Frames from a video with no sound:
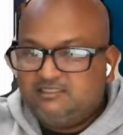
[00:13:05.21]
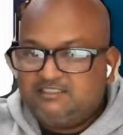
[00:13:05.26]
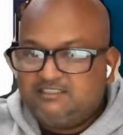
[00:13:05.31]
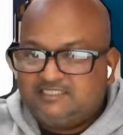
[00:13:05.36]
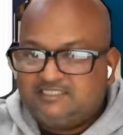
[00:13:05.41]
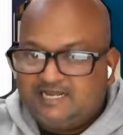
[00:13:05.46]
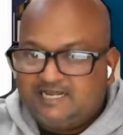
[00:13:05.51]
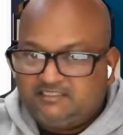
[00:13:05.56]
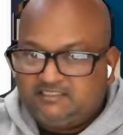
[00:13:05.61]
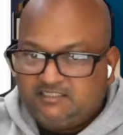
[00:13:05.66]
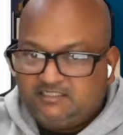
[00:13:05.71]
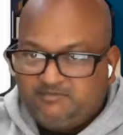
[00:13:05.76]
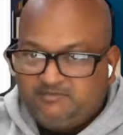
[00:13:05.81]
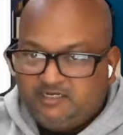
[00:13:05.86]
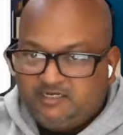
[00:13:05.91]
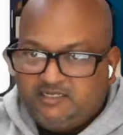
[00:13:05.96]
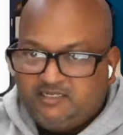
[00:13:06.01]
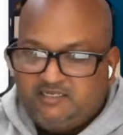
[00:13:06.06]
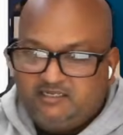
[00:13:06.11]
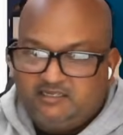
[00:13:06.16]

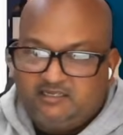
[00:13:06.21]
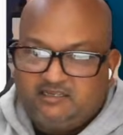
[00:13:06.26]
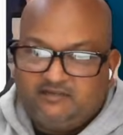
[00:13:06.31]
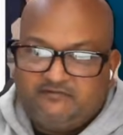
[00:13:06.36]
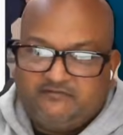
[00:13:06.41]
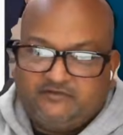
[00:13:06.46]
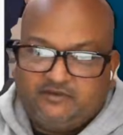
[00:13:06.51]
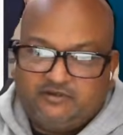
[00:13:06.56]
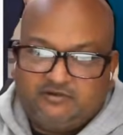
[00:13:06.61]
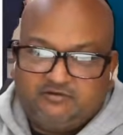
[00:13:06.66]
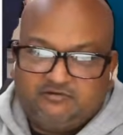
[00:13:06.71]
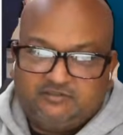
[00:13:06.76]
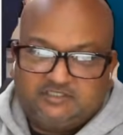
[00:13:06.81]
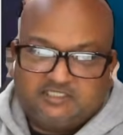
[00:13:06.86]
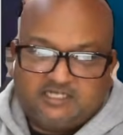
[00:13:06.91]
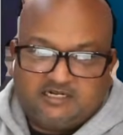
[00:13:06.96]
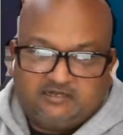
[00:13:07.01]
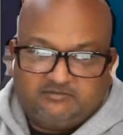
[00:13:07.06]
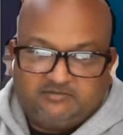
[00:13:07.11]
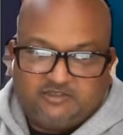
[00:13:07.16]
ChatGPT if you
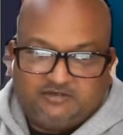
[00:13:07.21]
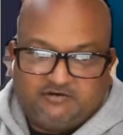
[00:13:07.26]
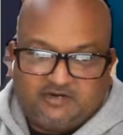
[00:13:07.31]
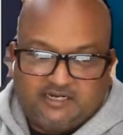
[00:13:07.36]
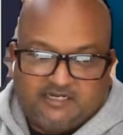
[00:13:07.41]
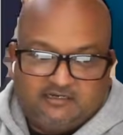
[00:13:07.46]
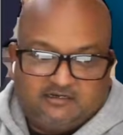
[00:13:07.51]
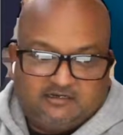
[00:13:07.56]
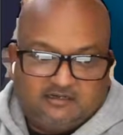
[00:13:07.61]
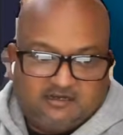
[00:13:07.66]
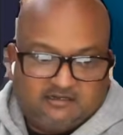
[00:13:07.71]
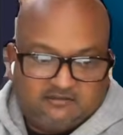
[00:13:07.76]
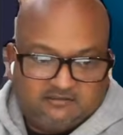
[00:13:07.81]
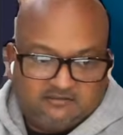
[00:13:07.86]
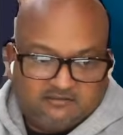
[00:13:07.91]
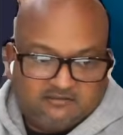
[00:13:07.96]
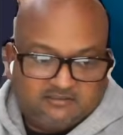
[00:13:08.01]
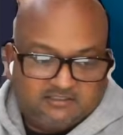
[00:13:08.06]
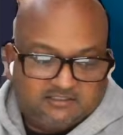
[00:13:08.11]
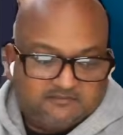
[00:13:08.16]
set up the right
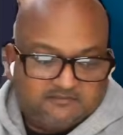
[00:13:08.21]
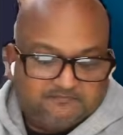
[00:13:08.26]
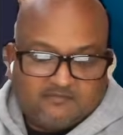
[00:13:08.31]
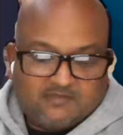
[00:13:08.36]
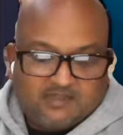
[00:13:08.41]
tunnels.